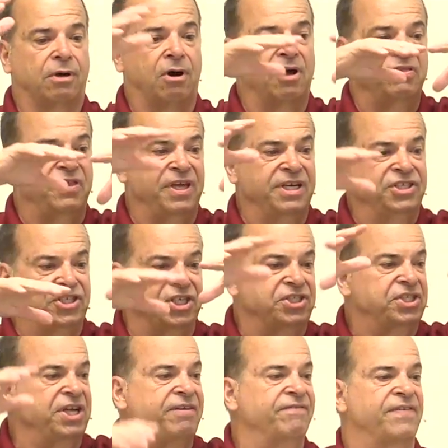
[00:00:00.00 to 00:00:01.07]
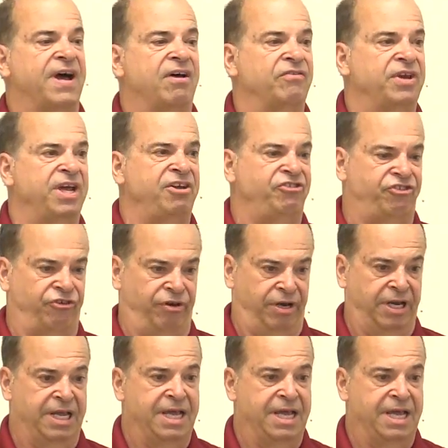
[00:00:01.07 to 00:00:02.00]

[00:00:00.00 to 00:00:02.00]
on the existing foundation.